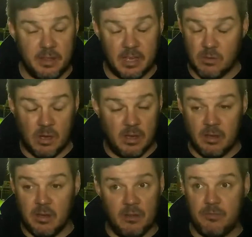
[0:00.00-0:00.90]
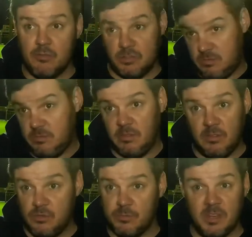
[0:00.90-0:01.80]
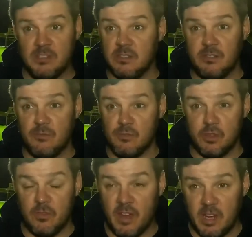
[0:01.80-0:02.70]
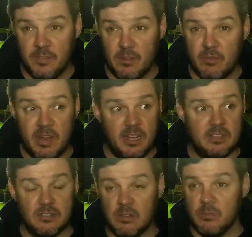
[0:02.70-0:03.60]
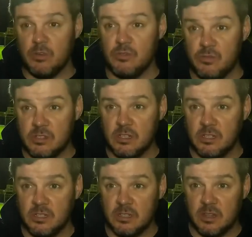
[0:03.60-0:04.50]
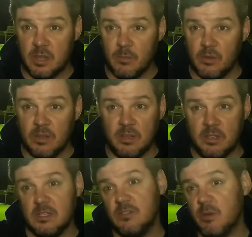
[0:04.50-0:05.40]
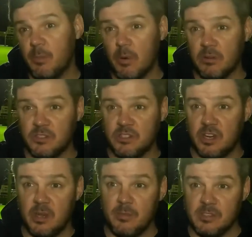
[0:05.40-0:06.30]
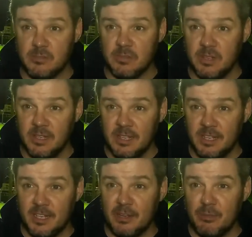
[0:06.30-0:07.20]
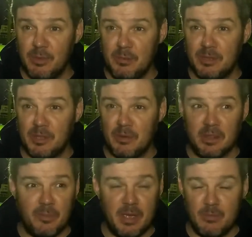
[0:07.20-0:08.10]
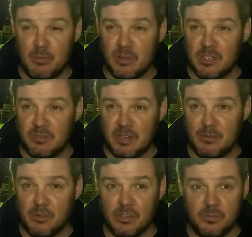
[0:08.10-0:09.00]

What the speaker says: You've just mentioned it's the first I've heard of it. Really, it's not in my jurisdiction. Kind of things. That's for boards and chairmen and people that do all the paperwork. That's for them guys.